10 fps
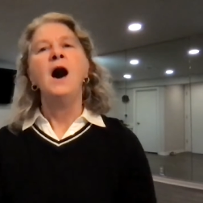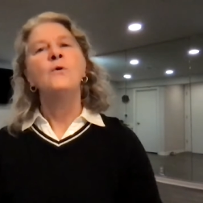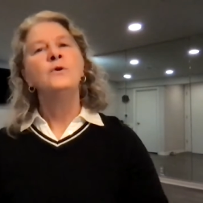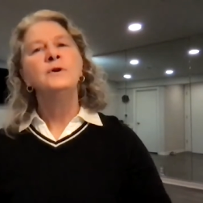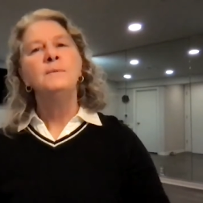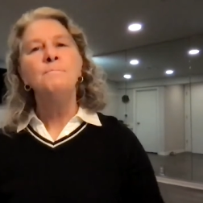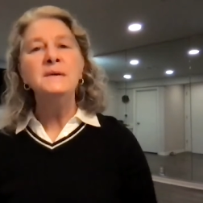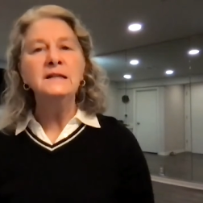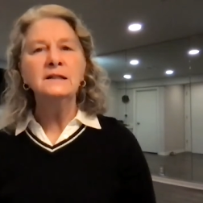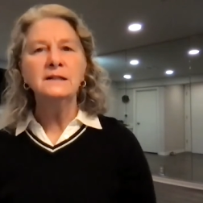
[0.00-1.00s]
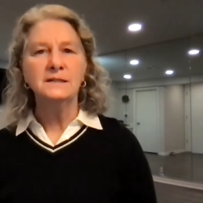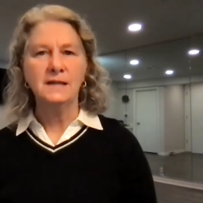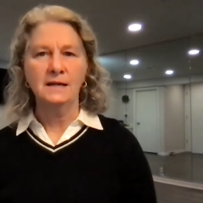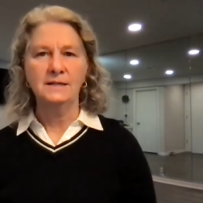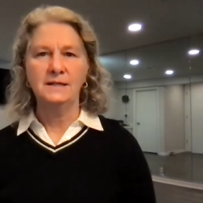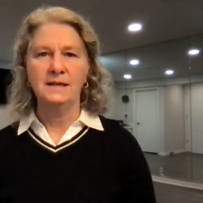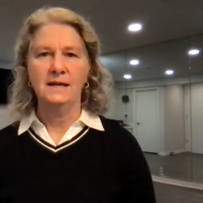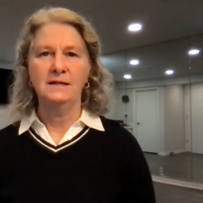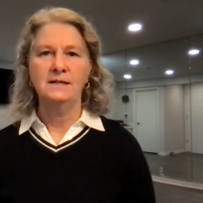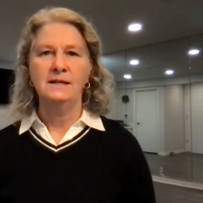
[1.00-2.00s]
Our middle
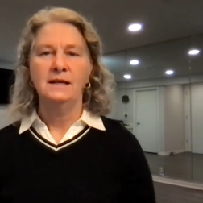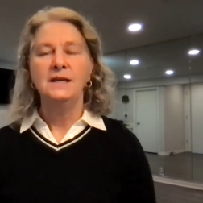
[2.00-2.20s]
dantian